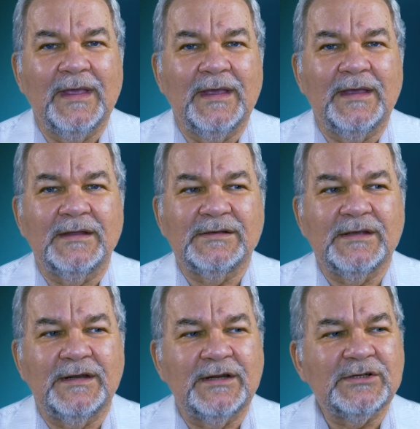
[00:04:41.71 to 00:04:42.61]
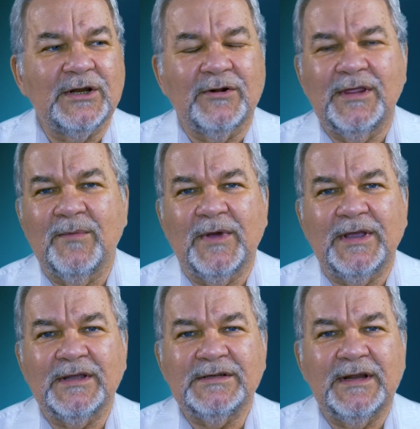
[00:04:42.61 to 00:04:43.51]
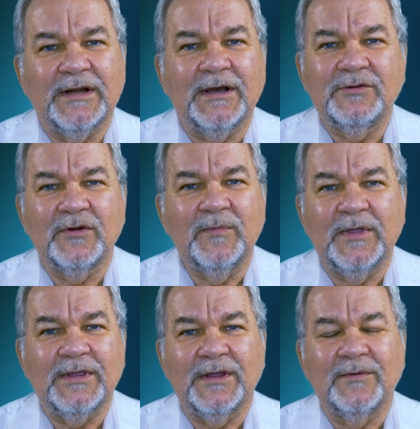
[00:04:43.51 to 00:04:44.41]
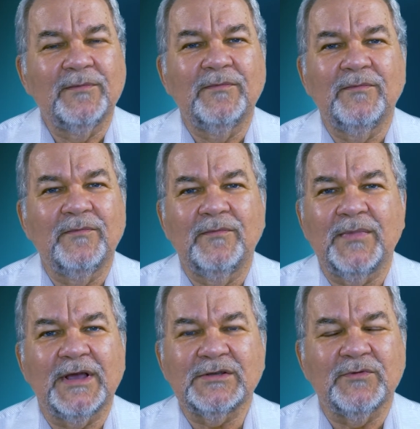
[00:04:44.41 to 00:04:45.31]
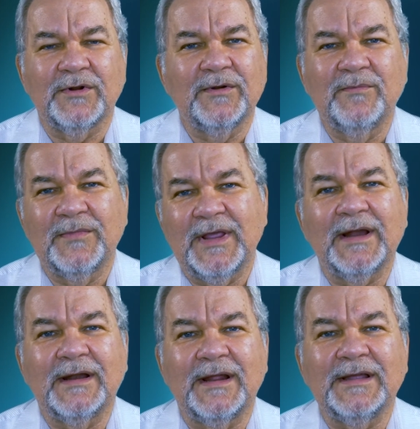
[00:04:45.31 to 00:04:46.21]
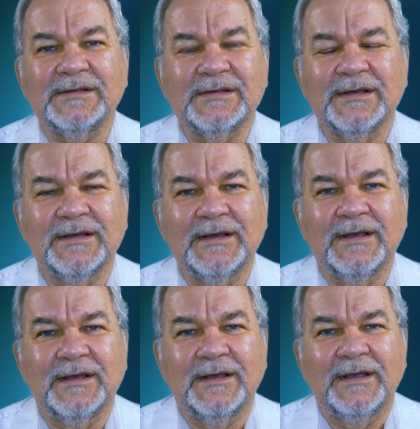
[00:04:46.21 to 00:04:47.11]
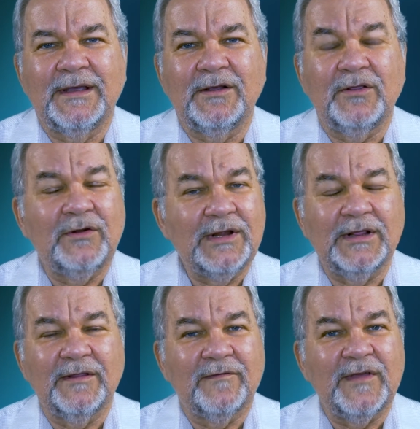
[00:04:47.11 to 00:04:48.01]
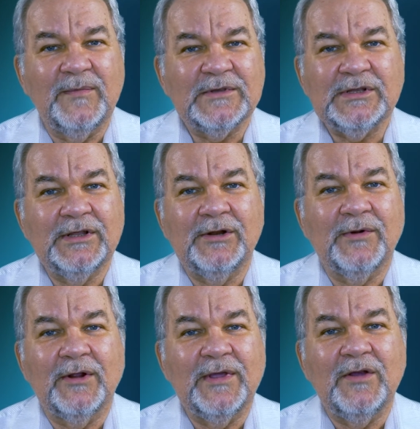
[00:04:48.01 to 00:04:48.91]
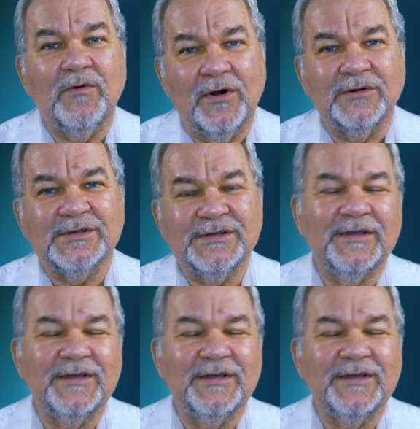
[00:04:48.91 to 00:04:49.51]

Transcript: It's a dictionary that might contain 100 million password candidates, including famous literary quotes.